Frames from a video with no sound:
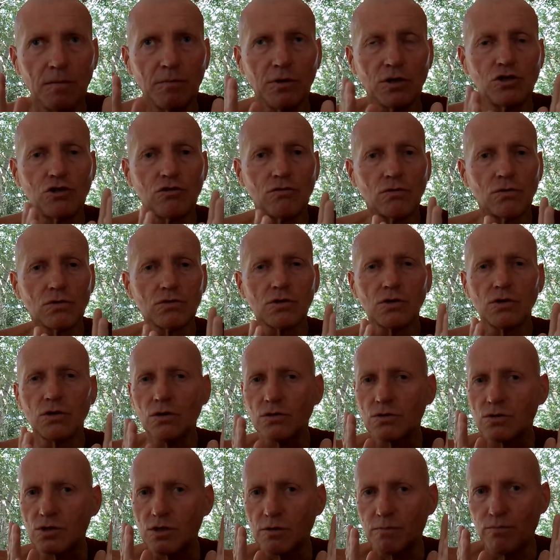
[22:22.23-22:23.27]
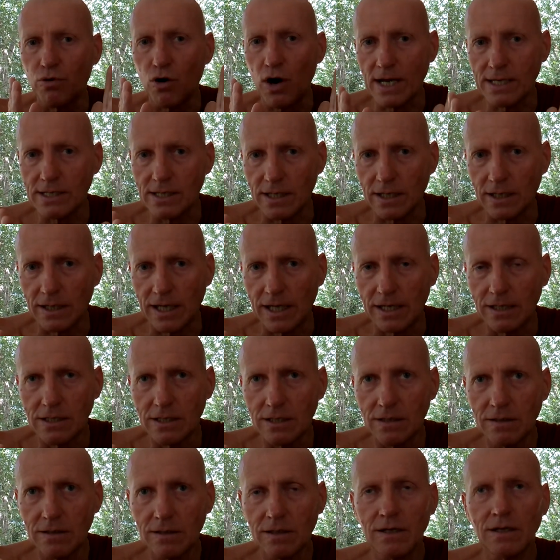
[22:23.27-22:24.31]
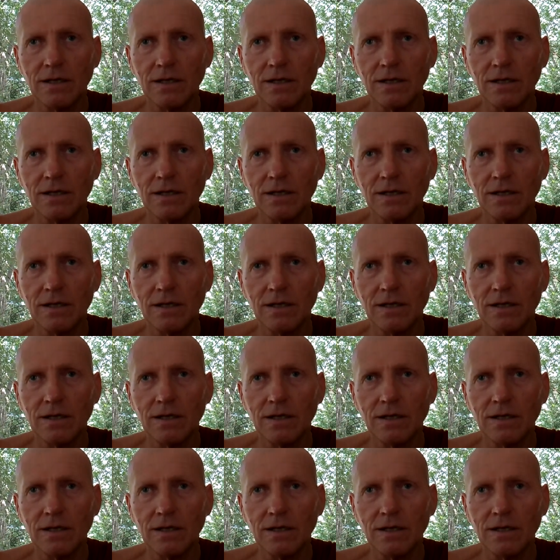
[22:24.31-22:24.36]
But you're also not suppressing it.